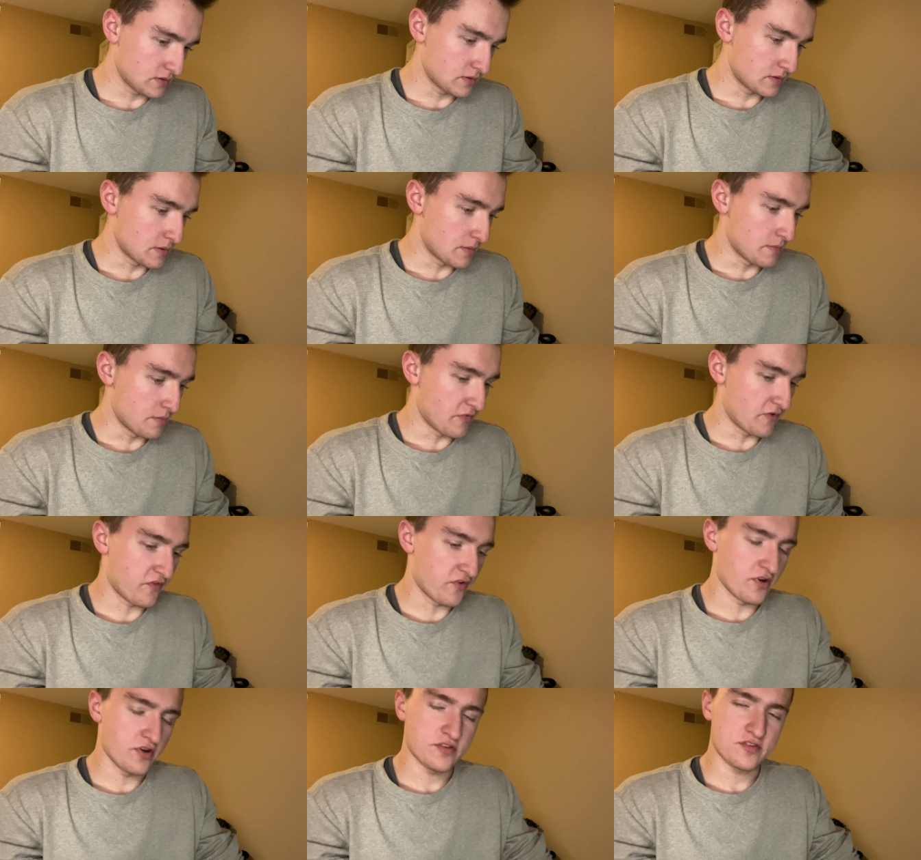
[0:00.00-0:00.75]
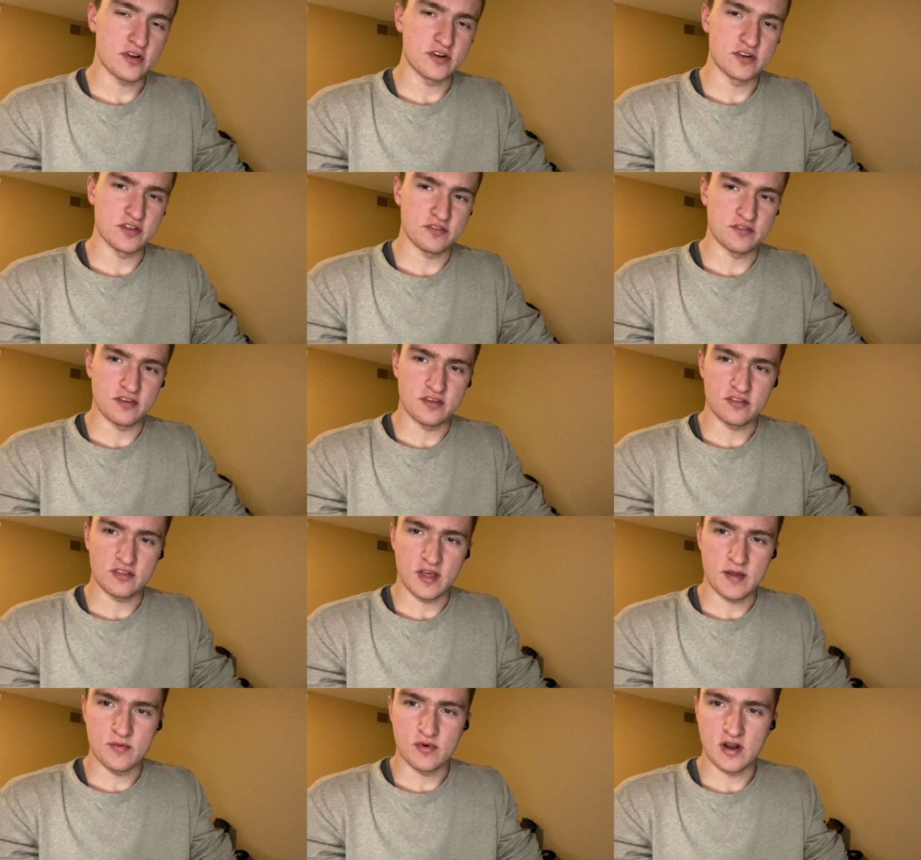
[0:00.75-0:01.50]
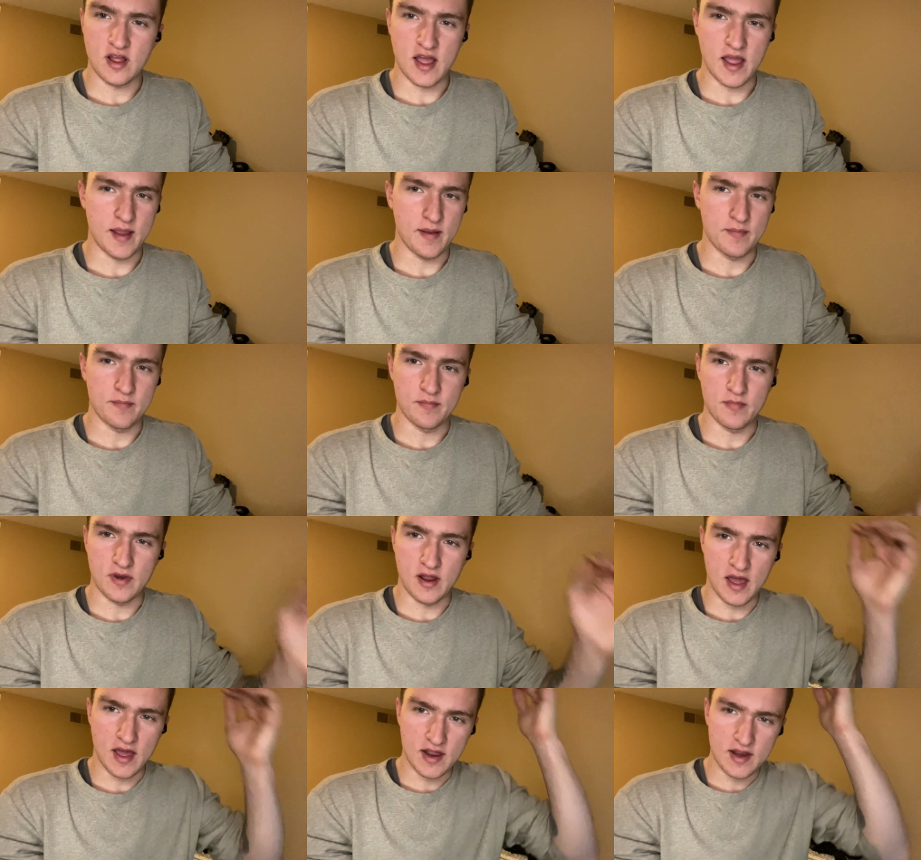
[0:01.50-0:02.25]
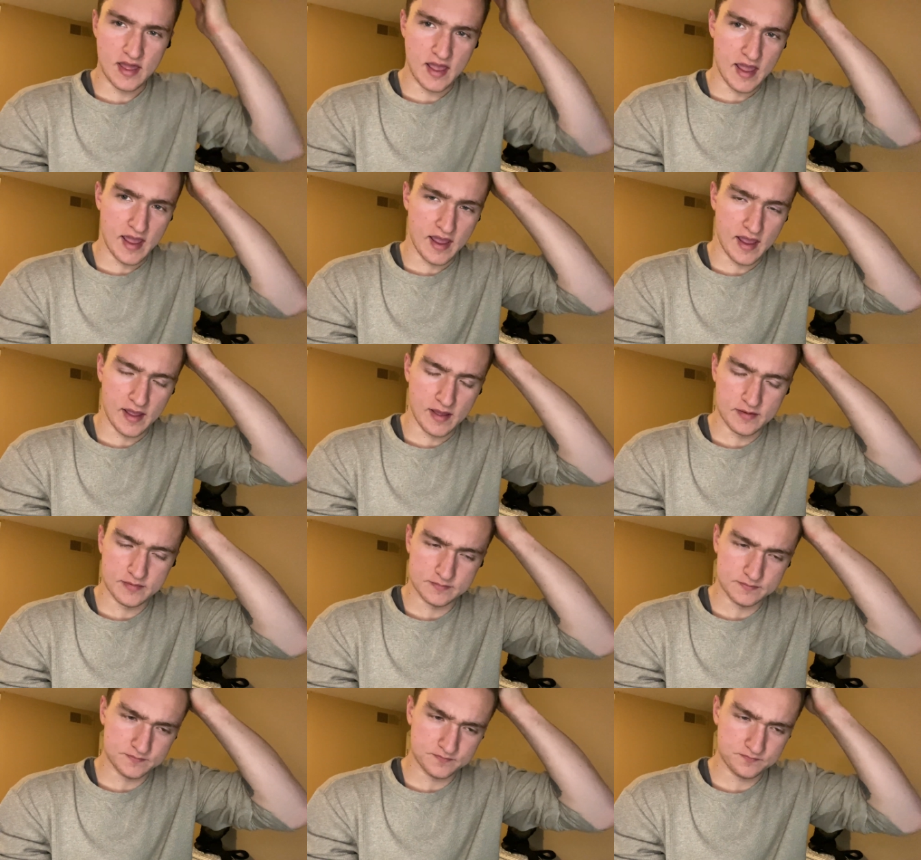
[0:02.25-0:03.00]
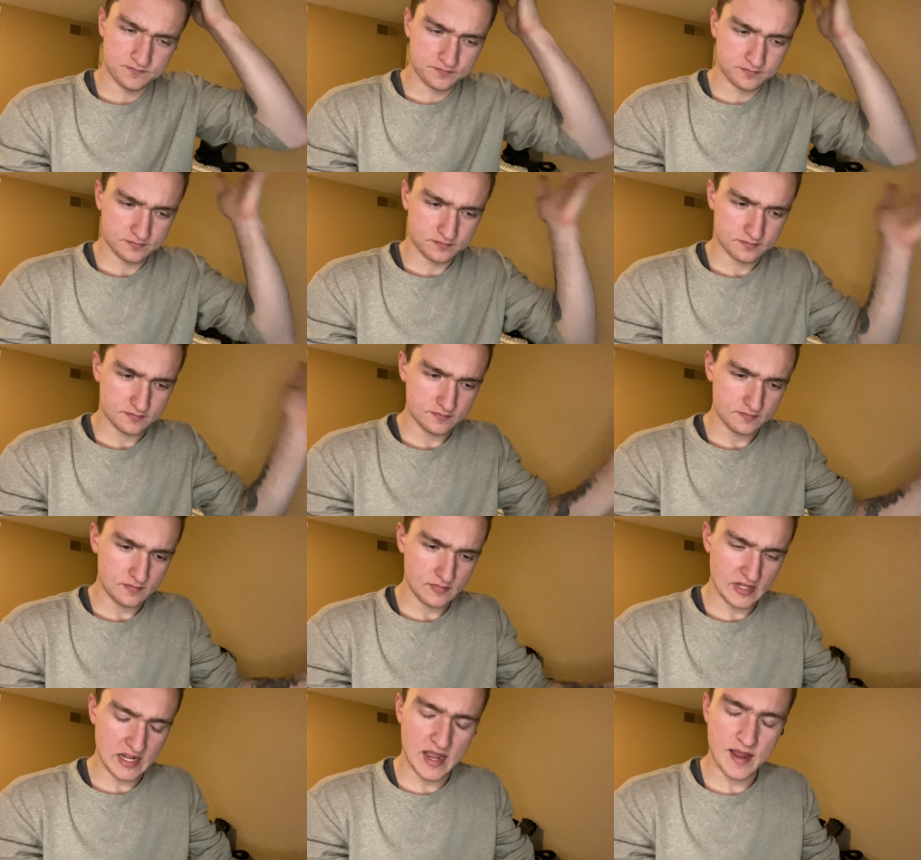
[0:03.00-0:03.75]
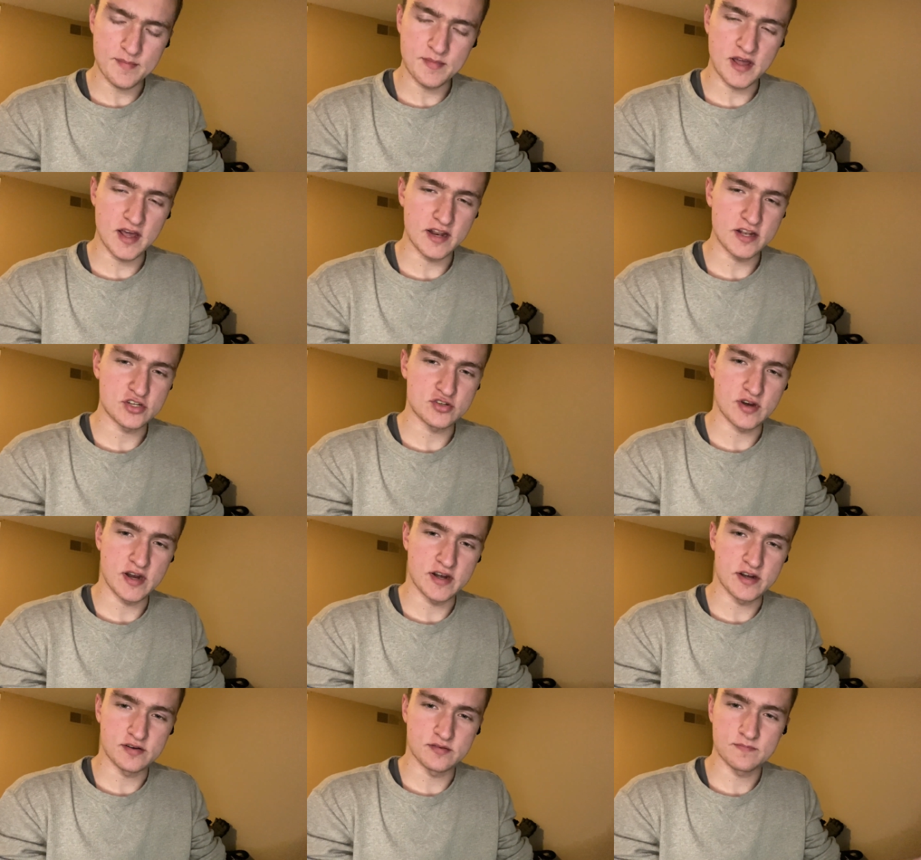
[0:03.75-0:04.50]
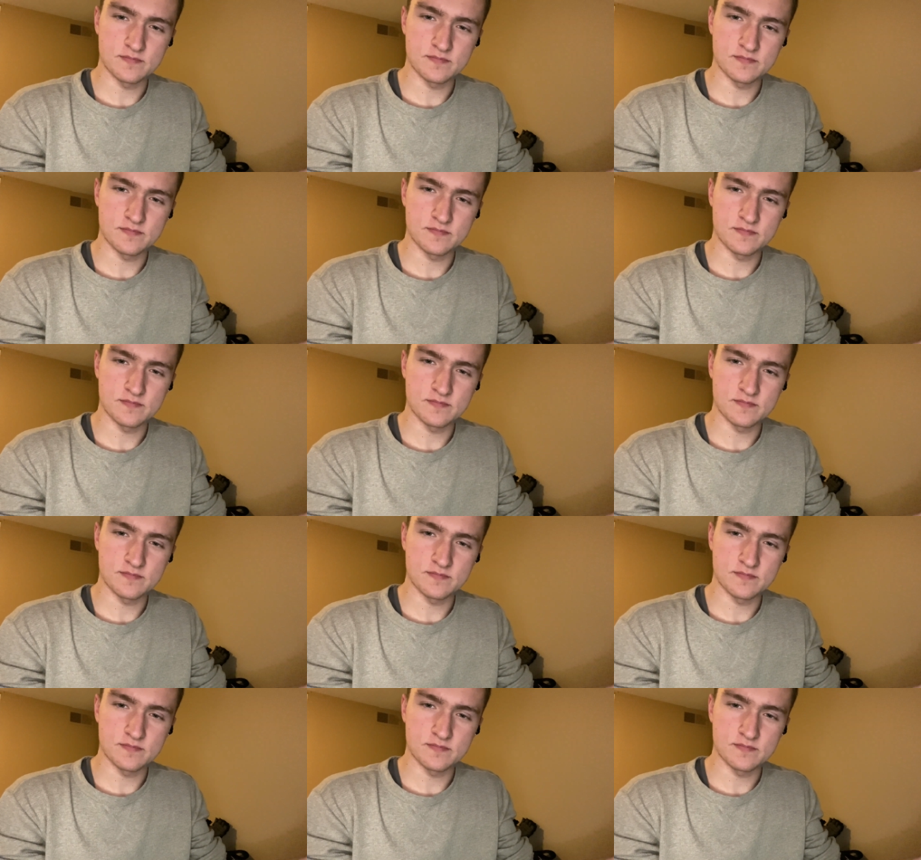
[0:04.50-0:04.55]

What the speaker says: Before I start this disclaimer, I'm not a trainer.